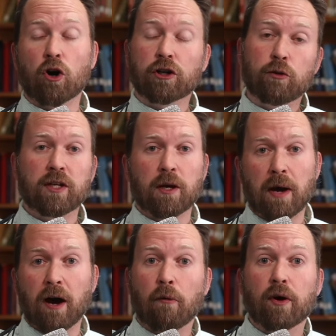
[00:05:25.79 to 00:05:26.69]
arguing
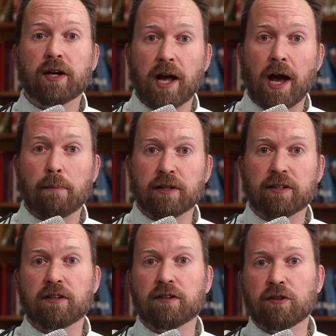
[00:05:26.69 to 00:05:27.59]
about what had
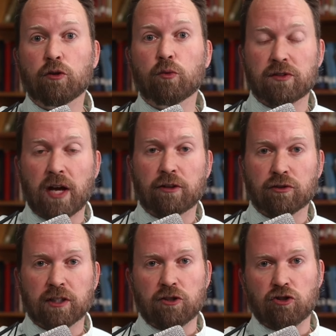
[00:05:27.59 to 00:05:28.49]
happened and who was
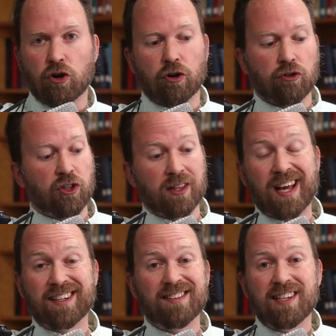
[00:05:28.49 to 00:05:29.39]
actually in charge. And
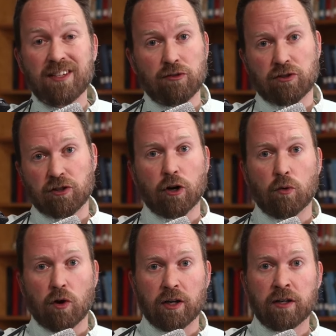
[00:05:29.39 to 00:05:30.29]
that continues to
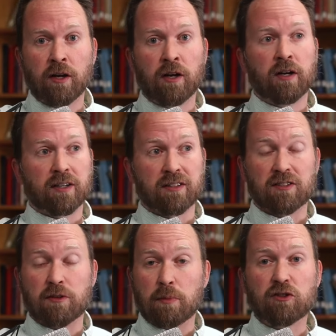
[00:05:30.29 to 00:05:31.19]
go on because
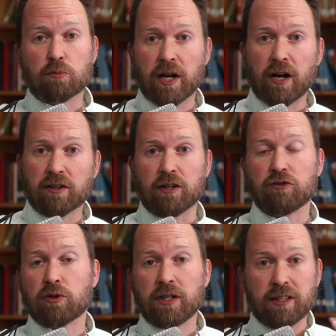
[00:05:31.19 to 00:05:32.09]
it's a big spread out
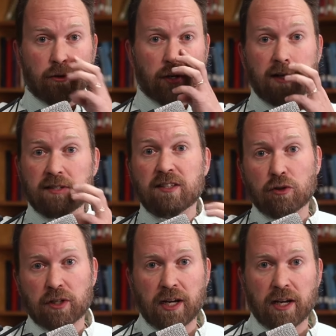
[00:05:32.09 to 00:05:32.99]
country and they're not as
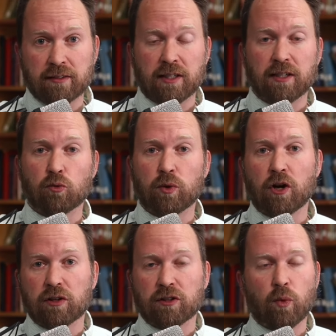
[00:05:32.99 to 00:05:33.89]
interconnected as
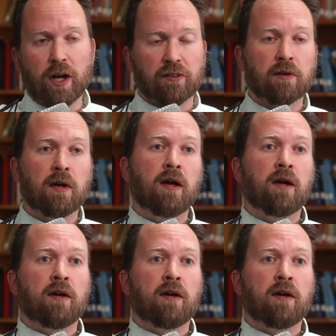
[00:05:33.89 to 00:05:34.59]
we are in the West.